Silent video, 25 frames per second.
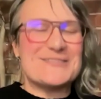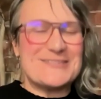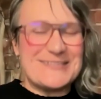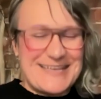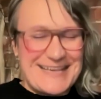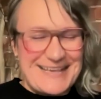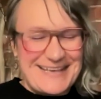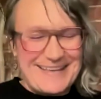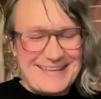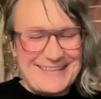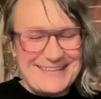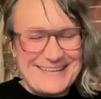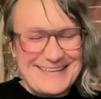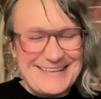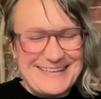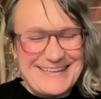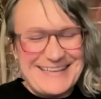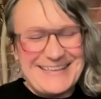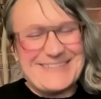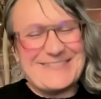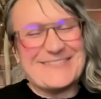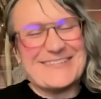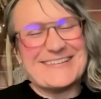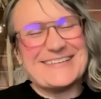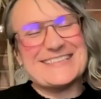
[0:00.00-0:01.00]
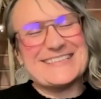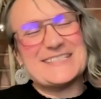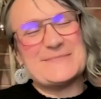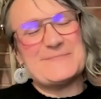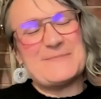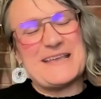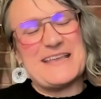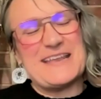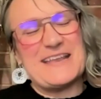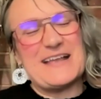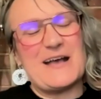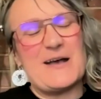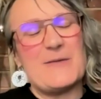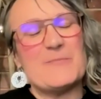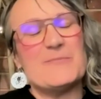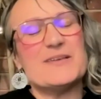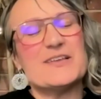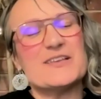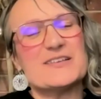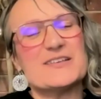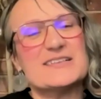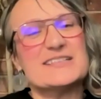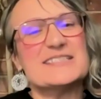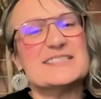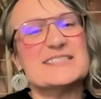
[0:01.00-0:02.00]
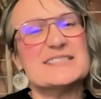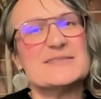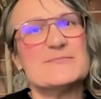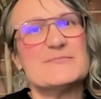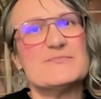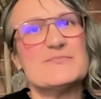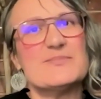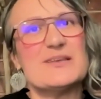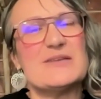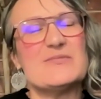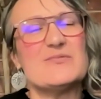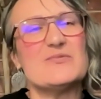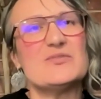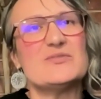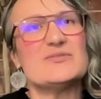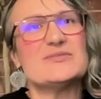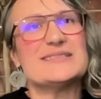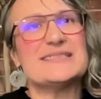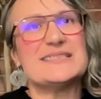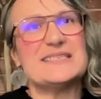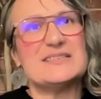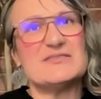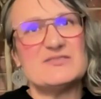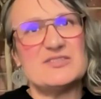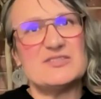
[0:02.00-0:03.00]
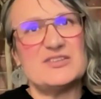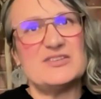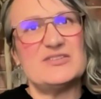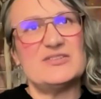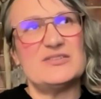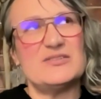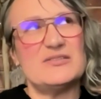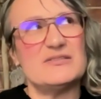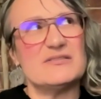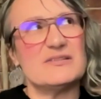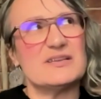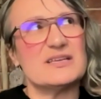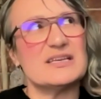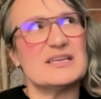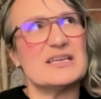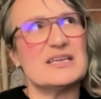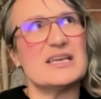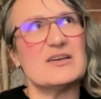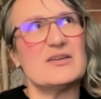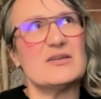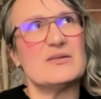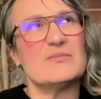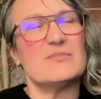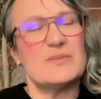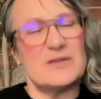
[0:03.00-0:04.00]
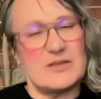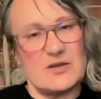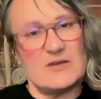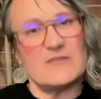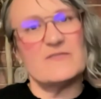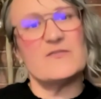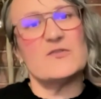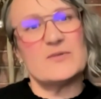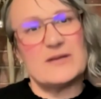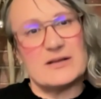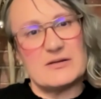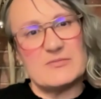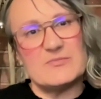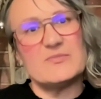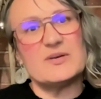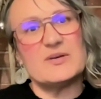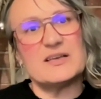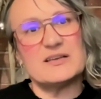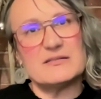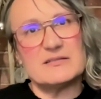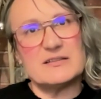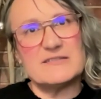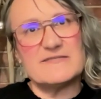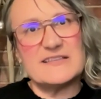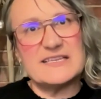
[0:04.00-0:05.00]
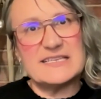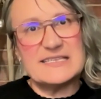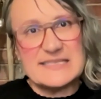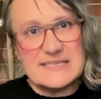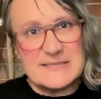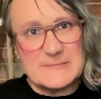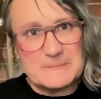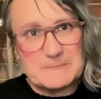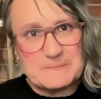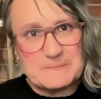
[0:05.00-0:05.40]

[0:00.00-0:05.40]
down in order to speed up, because people who are still new can get a bit overwhelmed by all of this.